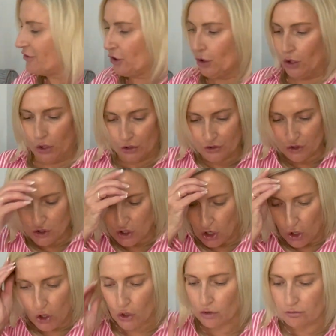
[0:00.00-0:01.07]
haul, just
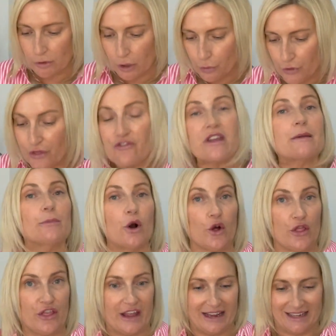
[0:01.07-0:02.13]
got, well, 3 more
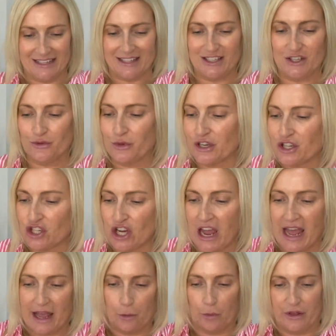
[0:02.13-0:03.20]
things to
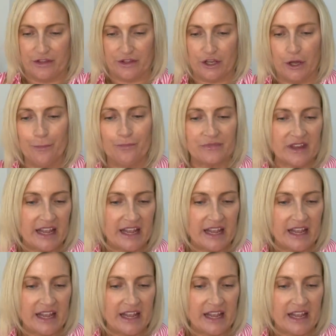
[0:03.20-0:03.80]
share with you.